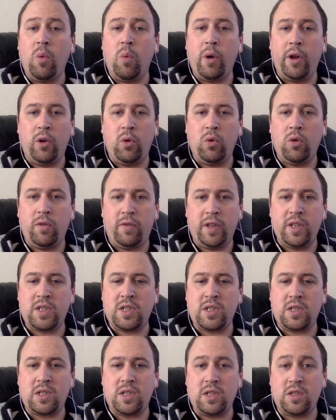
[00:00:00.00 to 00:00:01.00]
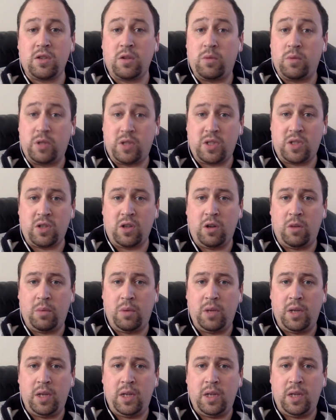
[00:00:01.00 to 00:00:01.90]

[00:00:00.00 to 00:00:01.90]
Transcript: when all of this is going to stop.